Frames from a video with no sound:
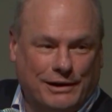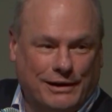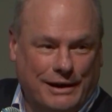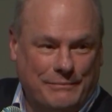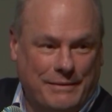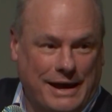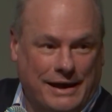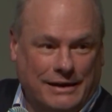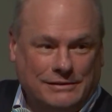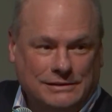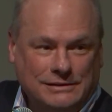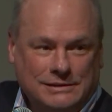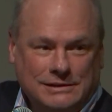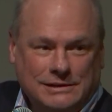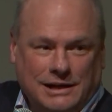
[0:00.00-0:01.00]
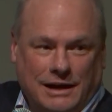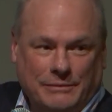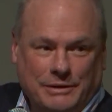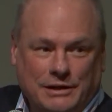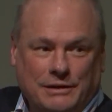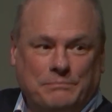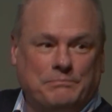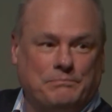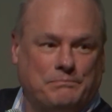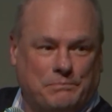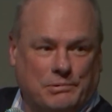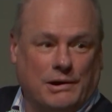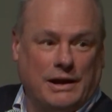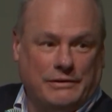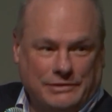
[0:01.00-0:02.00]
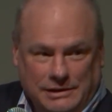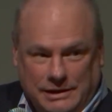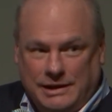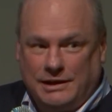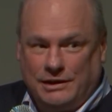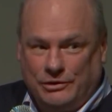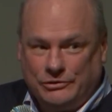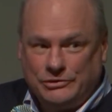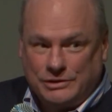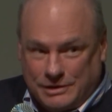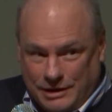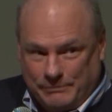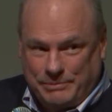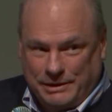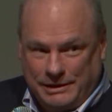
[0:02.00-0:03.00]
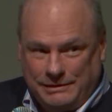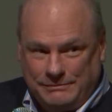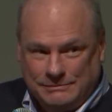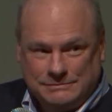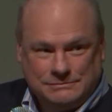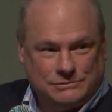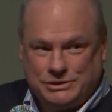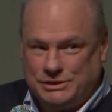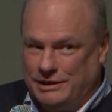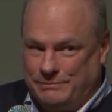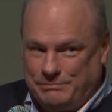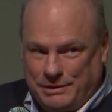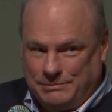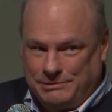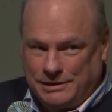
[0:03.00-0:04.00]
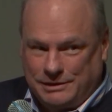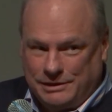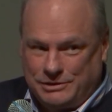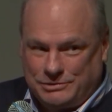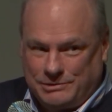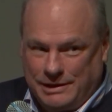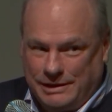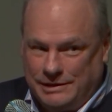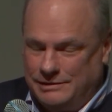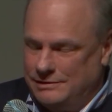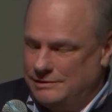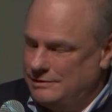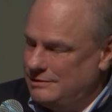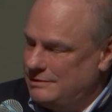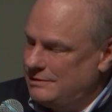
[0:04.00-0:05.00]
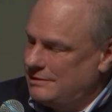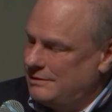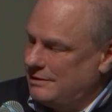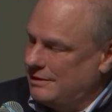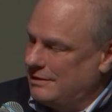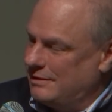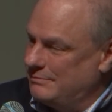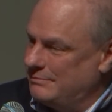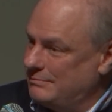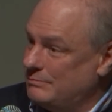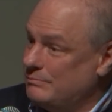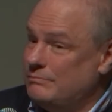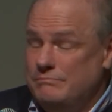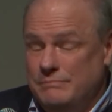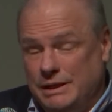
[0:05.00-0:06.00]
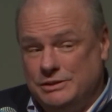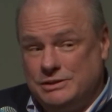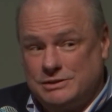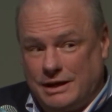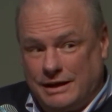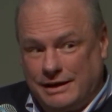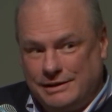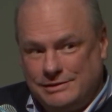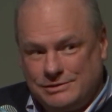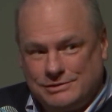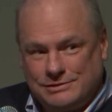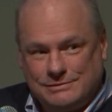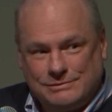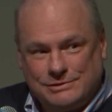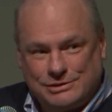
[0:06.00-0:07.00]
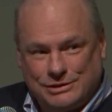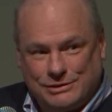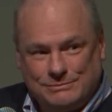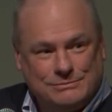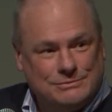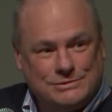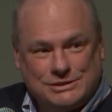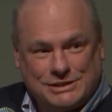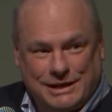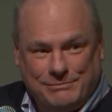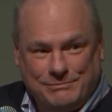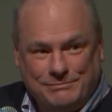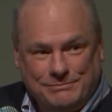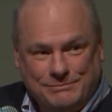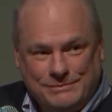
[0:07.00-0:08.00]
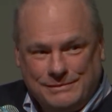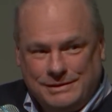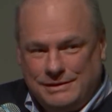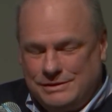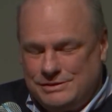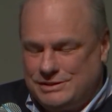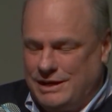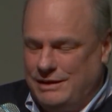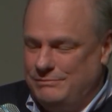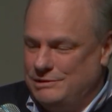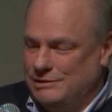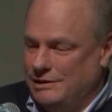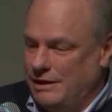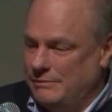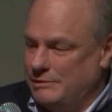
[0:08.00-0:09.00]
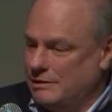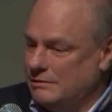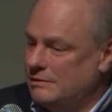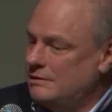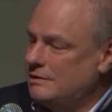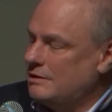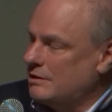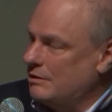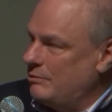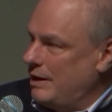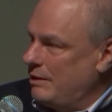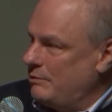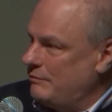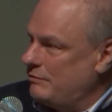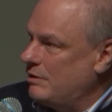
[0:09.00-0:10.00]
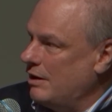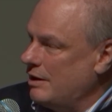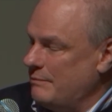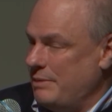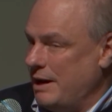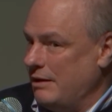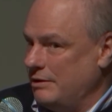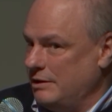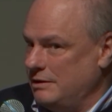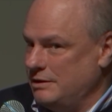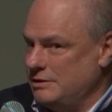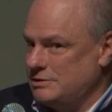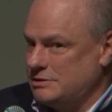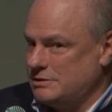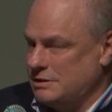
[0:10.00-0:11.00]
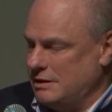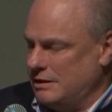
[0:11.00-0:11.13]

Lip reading: I'm at. I'm in a privately held company. It's not publicly traded. Mid-sized, so same dilemma. The way we've gone about it is